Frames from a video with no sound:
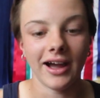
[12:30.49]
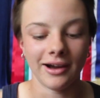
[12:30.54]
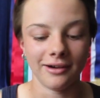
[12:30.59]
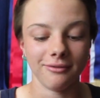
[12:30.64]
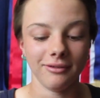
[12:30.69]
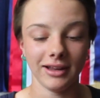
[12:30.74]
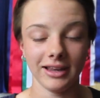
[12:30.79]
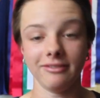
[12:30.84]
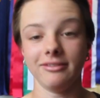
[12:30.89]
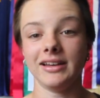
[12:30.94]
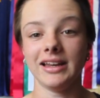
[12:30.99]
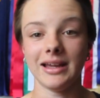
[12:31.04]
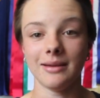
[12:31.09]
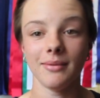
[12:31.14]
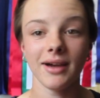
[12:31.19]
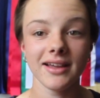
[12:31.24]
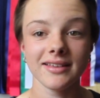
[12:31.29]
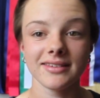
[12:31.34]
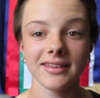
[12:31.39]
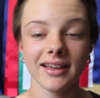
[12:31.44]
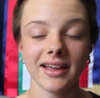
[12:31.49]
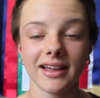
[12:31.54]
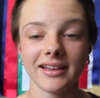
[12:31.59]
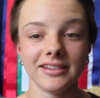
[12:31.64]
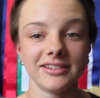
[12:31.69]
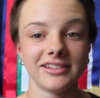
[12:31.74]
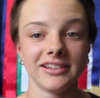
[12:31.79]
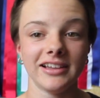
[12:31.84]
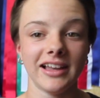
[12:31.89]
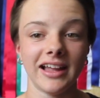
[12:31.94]
are really really amazing,
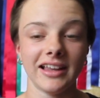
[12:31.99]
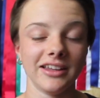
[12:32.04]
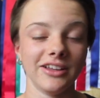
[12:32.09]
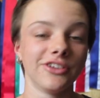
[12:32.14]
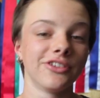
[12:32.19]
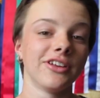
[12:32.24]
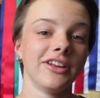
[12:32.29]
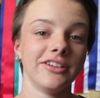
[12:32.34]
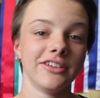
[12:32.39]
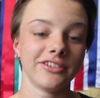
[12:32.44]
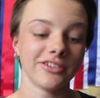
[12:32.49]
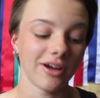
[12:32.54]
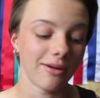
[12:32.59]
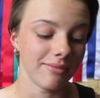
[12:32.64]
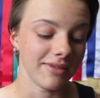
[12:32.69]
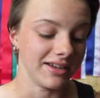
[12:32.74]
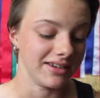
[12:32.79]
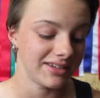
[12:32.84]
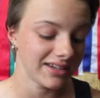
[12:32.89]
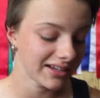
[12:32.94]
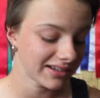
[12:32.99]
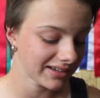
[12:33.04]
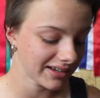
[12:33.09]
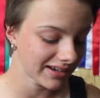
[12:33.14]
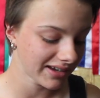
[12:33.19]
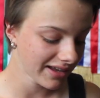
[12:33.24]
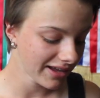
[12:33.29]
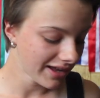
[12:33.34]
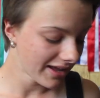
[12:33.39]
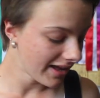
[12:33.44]
and she like literally just got me
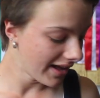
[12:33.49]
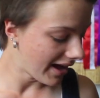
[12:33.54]
addicted.